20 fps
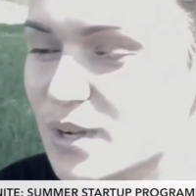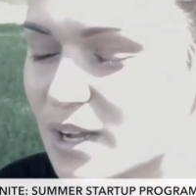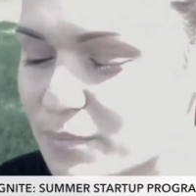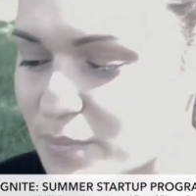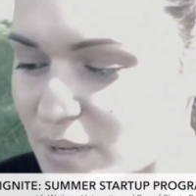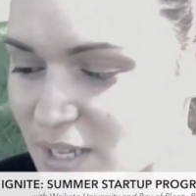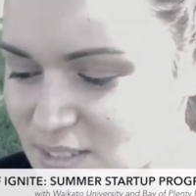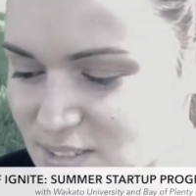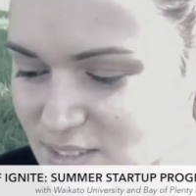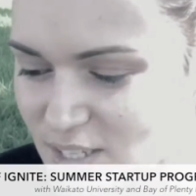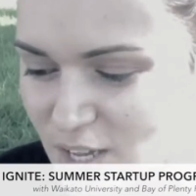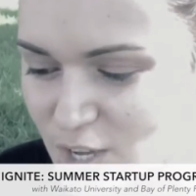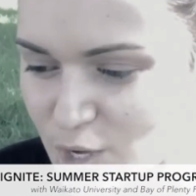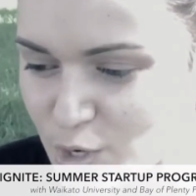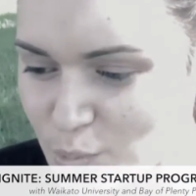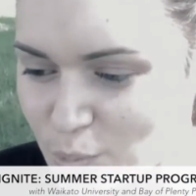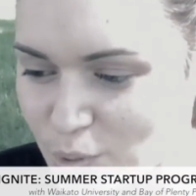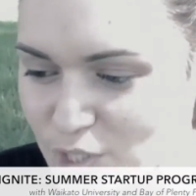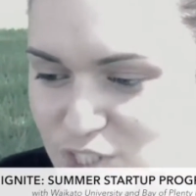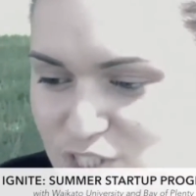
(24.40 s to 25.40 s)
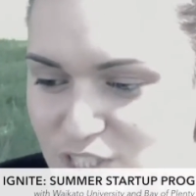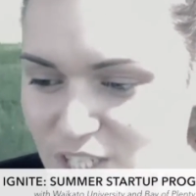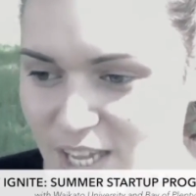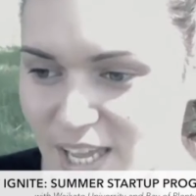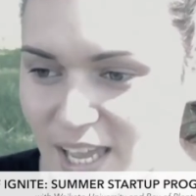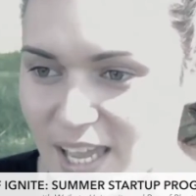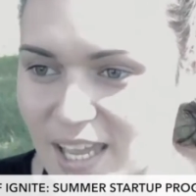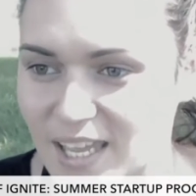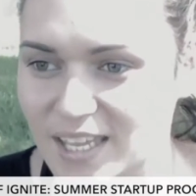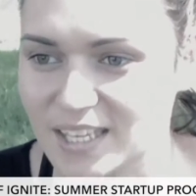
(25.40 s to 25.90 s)
12 months, which I
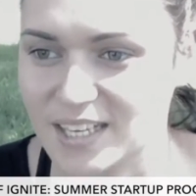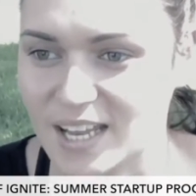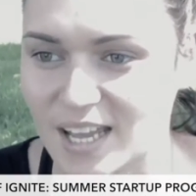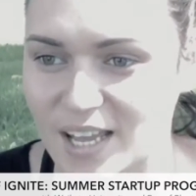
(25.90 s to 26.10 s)
had.